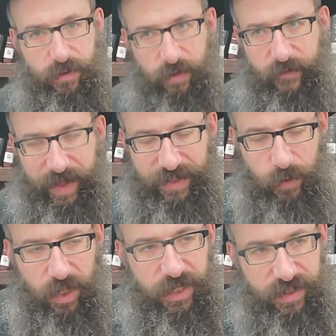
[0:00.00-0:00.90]

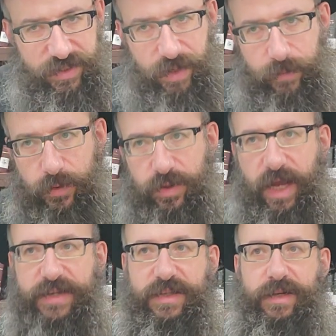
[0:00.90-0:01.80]
you
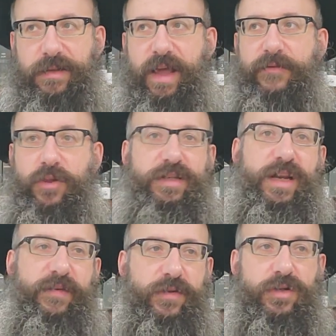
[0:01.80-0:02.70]
guys didn't have klais and
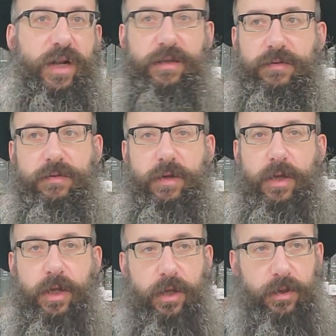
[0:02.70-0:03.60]
nefesh? You're not.
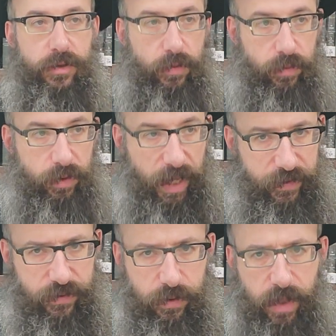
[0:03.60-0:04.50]
So we
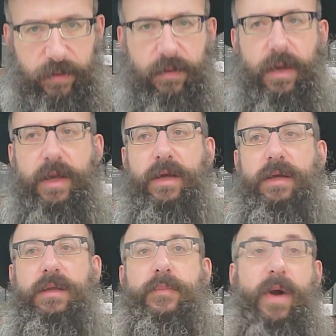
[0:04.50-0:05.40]
answer that
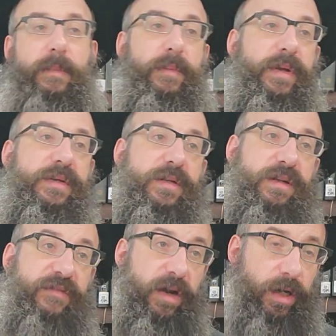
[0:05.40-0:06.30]
the problem is there's
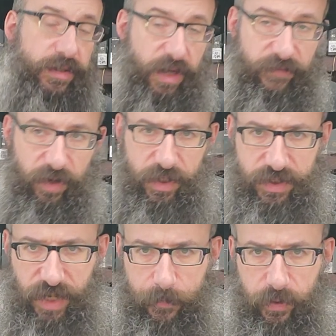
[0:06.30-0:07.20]
averes, and averes
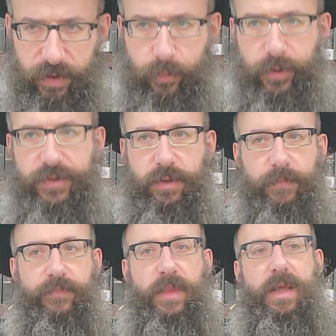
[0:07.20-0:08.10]
separate the person,
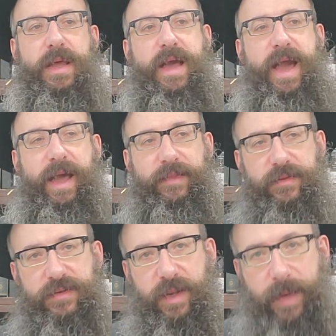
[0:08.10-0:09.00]
and
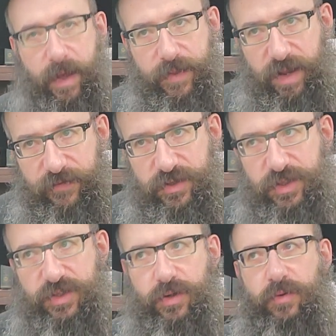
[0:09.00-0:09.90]
somehow the nefesh
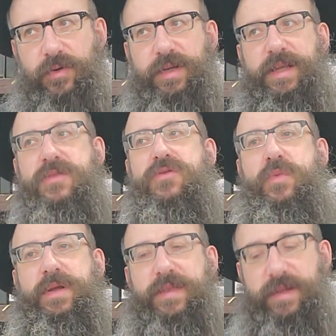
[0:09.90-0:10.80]
is so
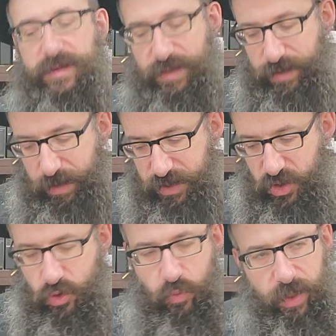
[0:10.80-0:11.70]
into it that there's a
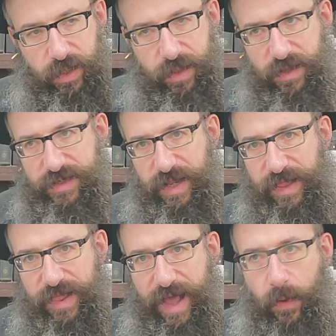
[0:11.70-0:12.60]
screen that doesn't
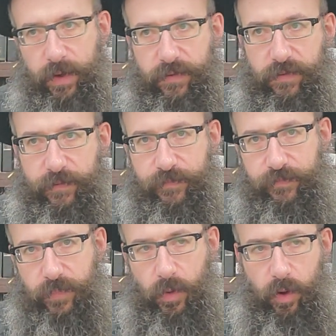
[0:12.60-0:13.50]
allow it,
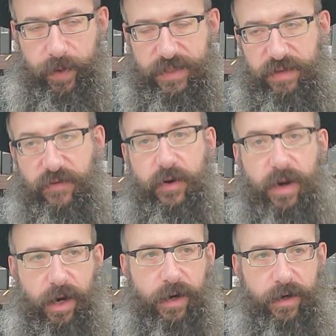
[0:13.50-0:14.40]
or makes it very
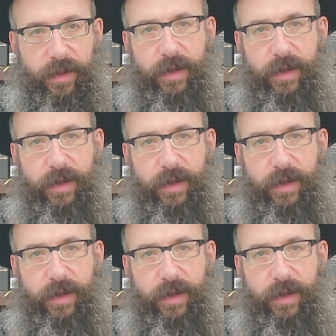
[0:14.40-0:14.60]
hard